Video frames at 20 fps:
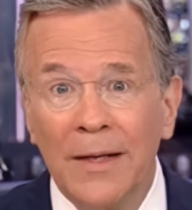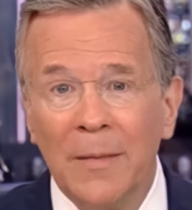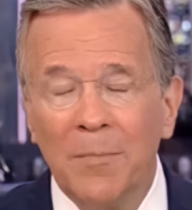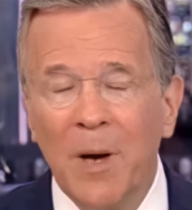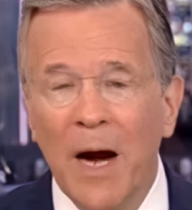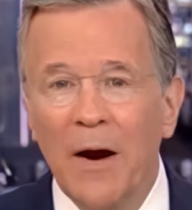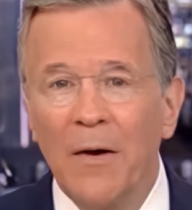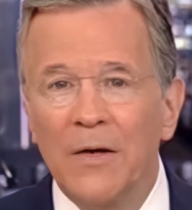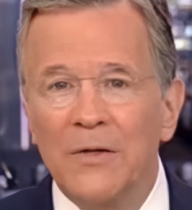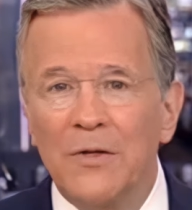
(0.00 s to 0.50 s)

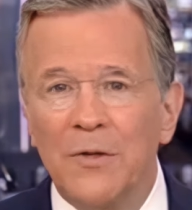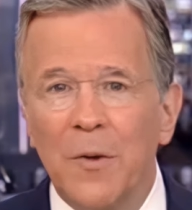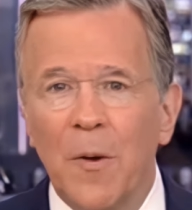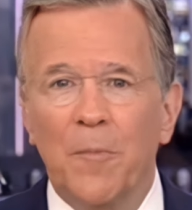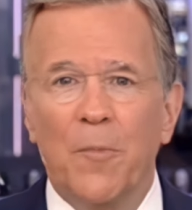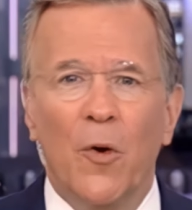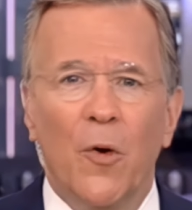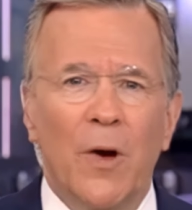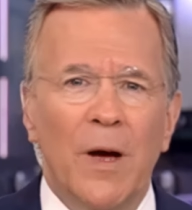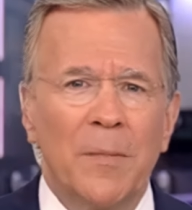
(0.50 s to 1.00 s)
Parents
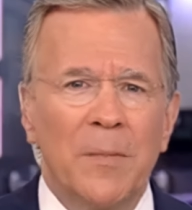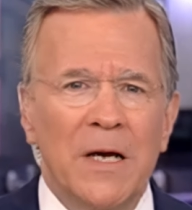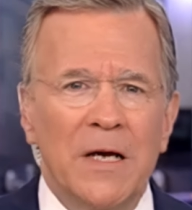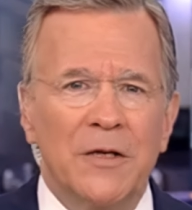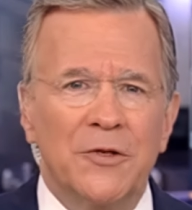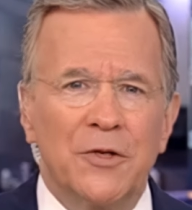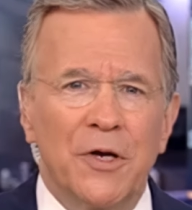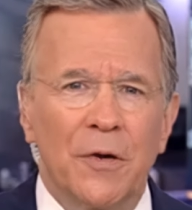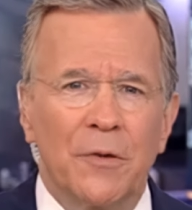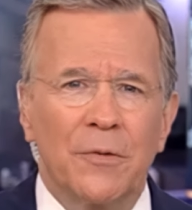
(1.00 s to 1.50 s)

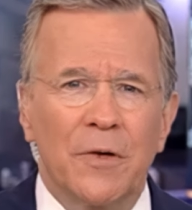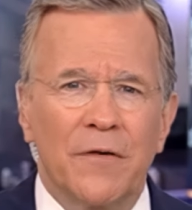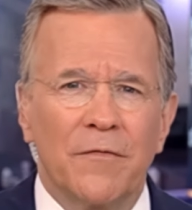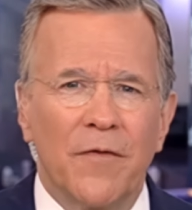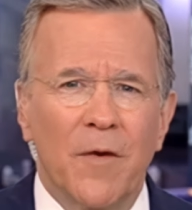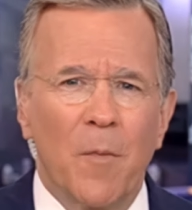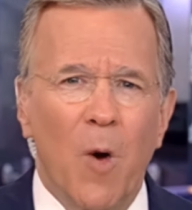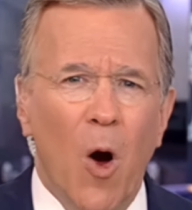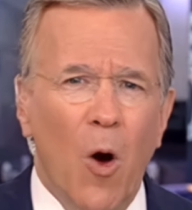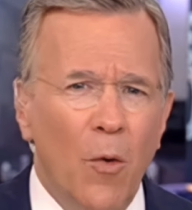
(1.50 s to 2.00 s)
prohibiting children
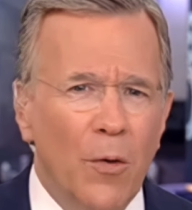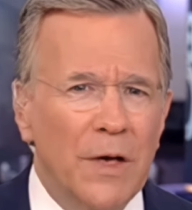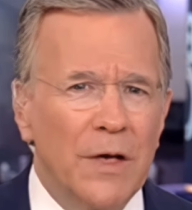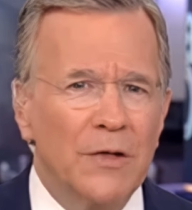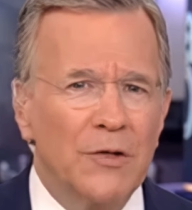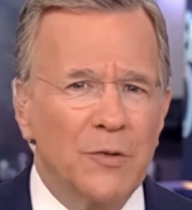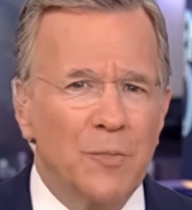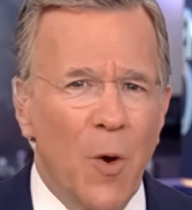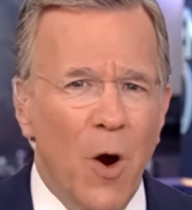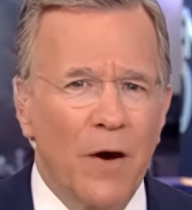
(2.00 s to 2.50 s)
from owning
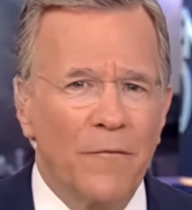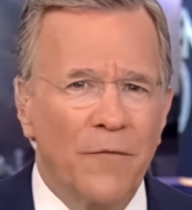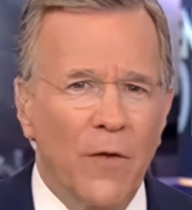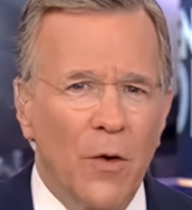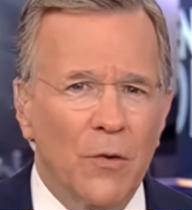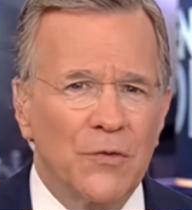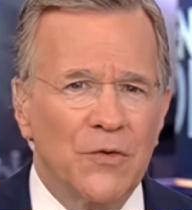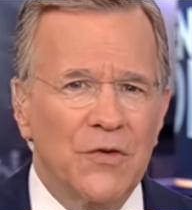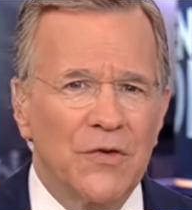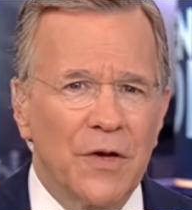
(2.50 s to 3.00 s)

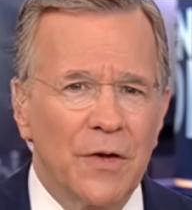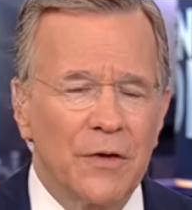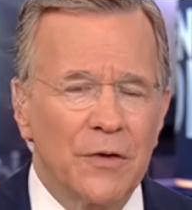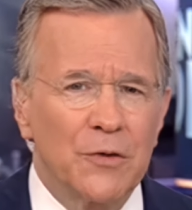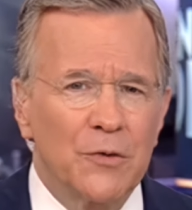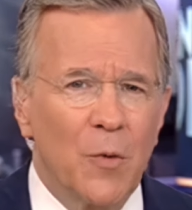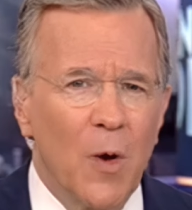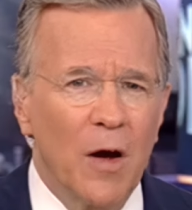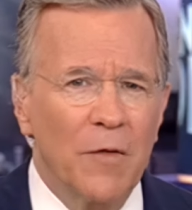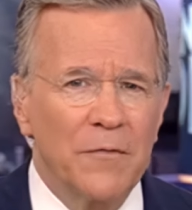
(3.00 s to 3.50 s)
smartphones until they're
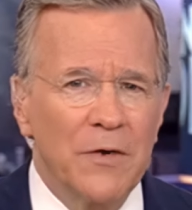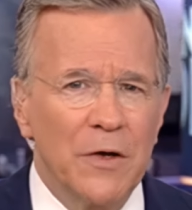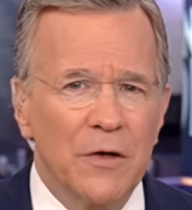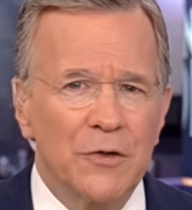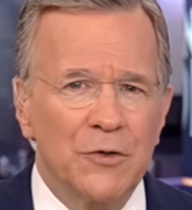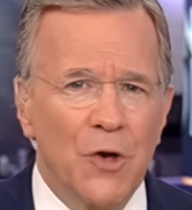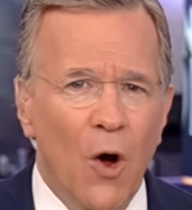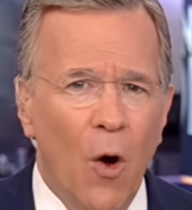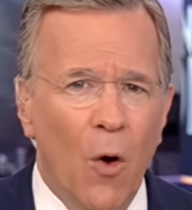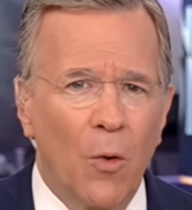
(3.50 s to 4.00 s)
12
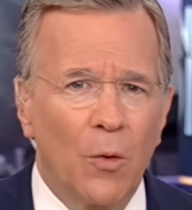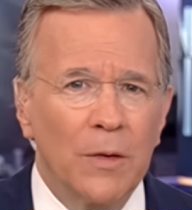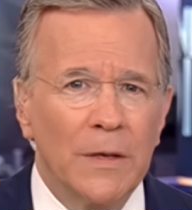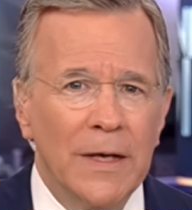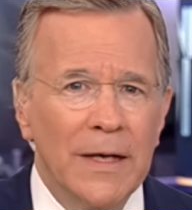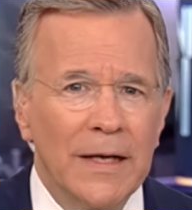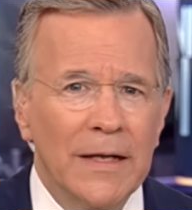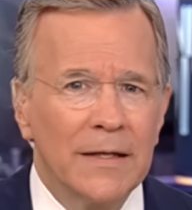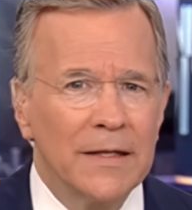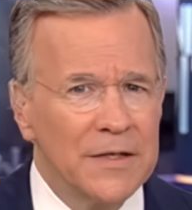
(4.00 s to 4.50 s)
years old.
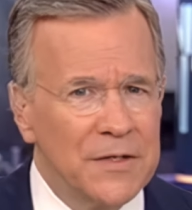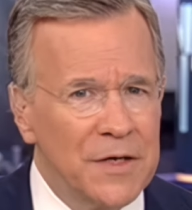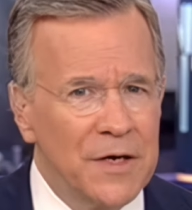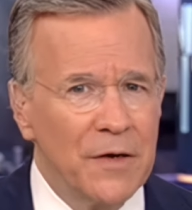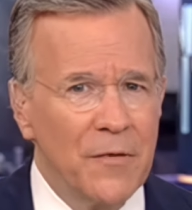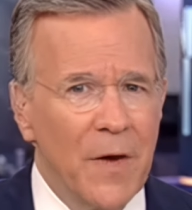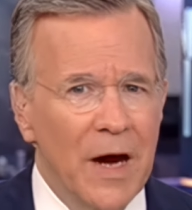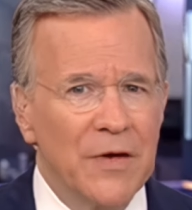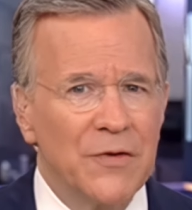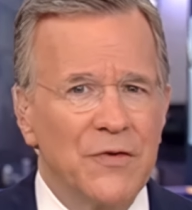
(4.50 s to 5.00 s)
Listen to
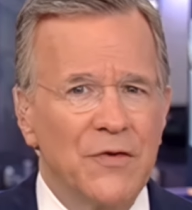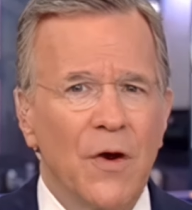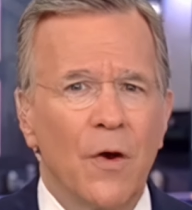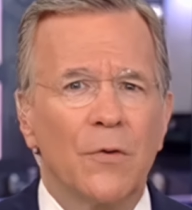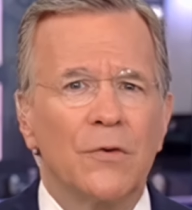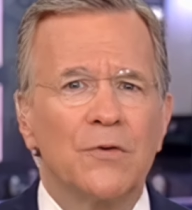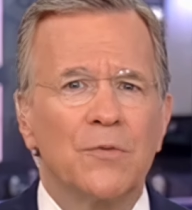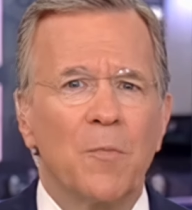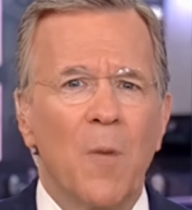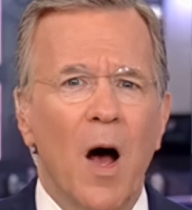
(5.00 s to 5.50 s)

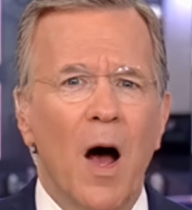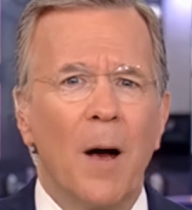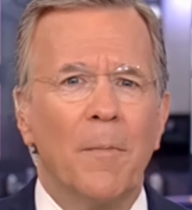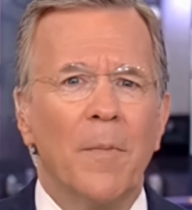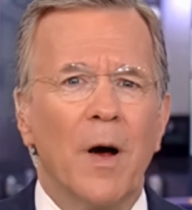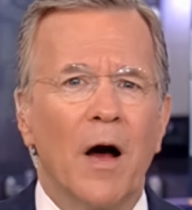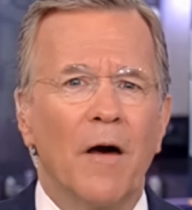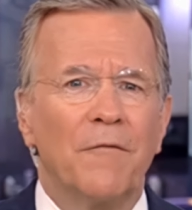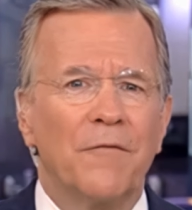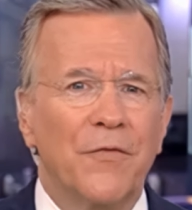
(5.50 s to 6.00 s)
Greystone's mom
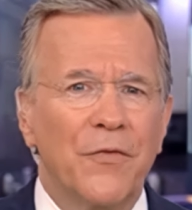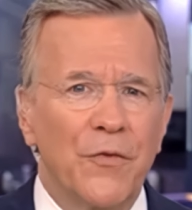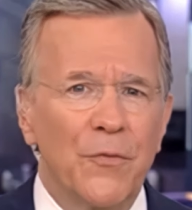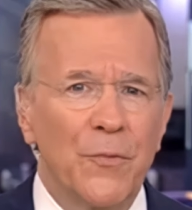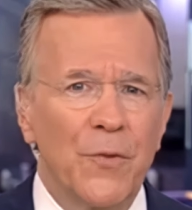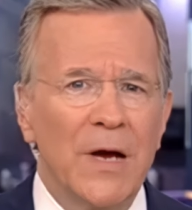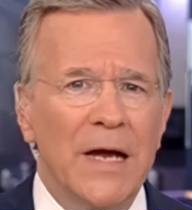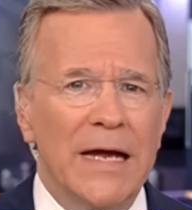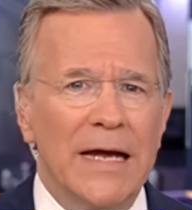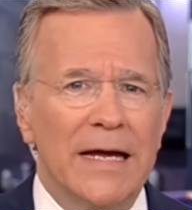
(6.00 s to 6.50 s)
of
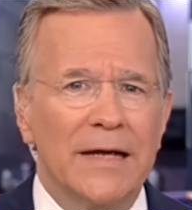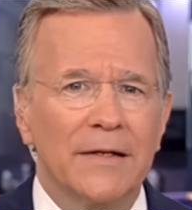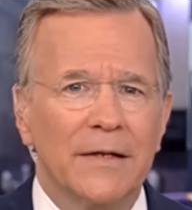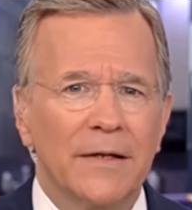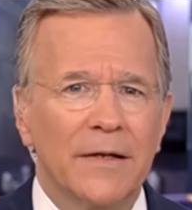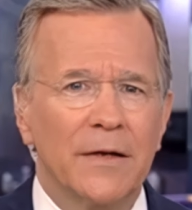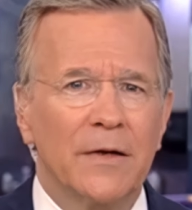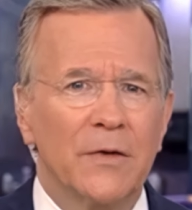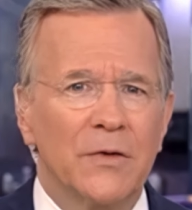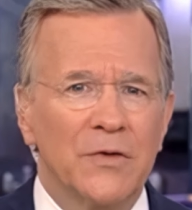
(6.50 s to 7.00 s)
3 and
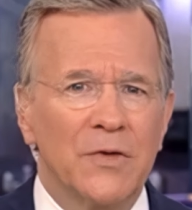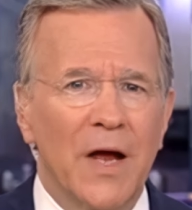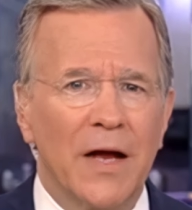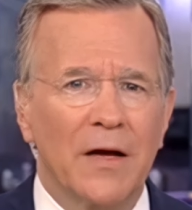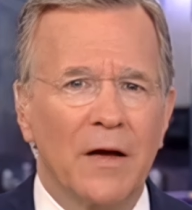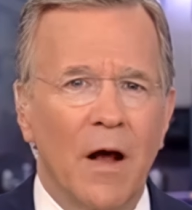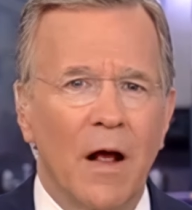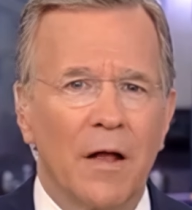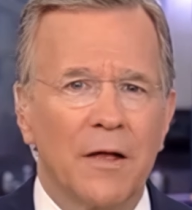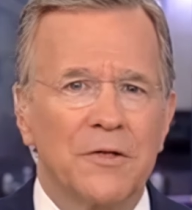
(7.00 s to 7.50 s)
clinical
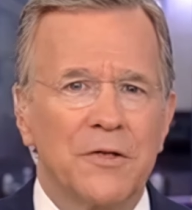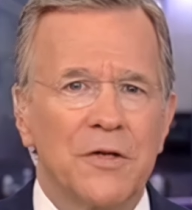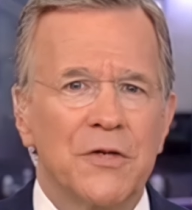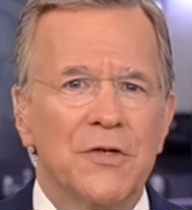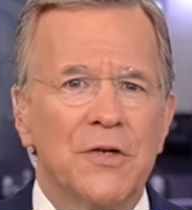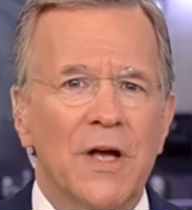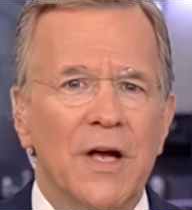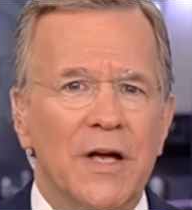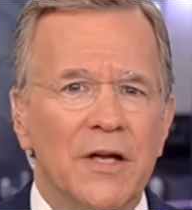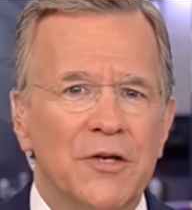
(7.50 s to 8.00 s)

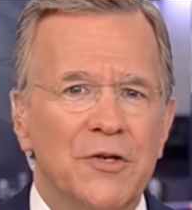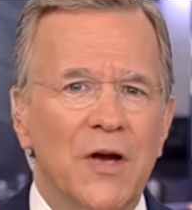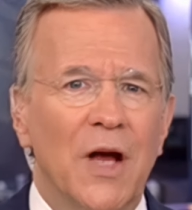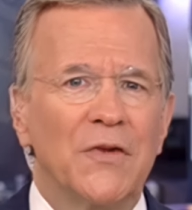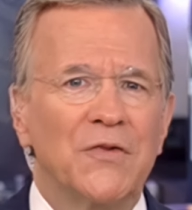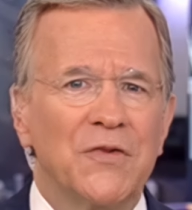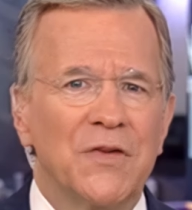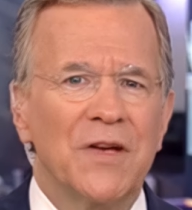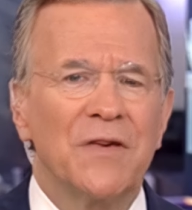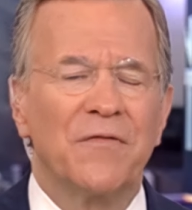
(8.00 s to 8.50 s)
psychologist
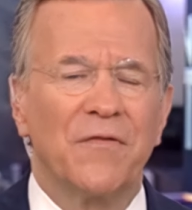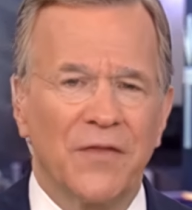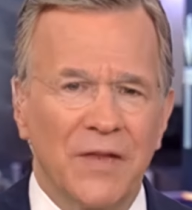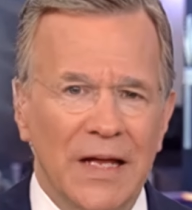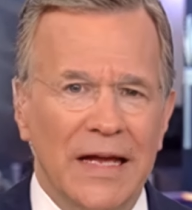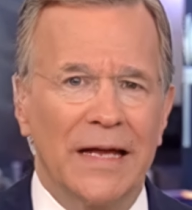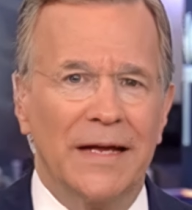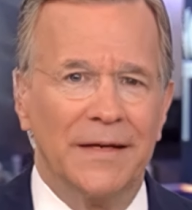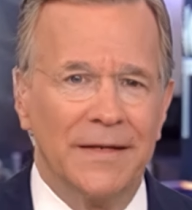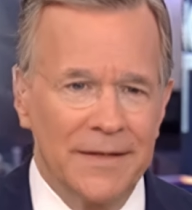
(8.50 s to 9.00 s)
Justin
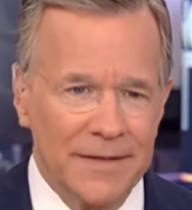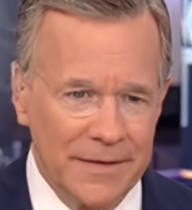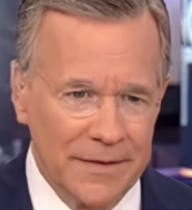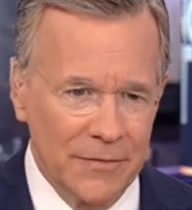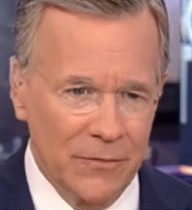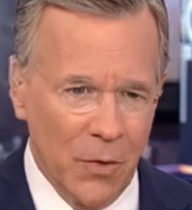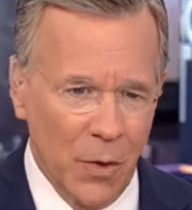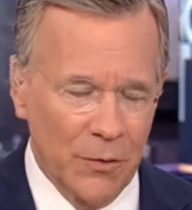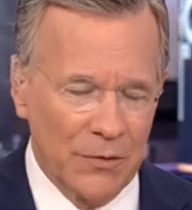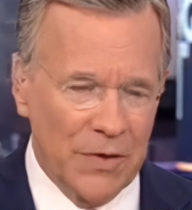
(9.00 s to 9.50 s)
Flint.
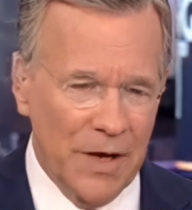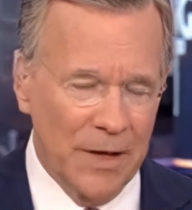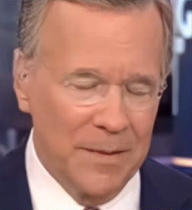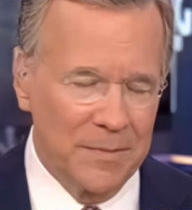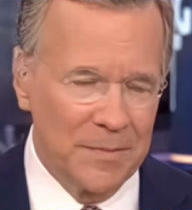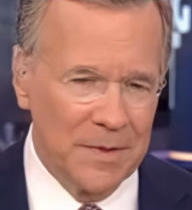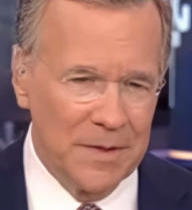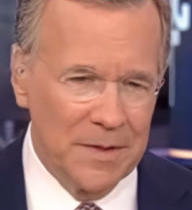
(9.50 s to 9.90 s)
Roll tape.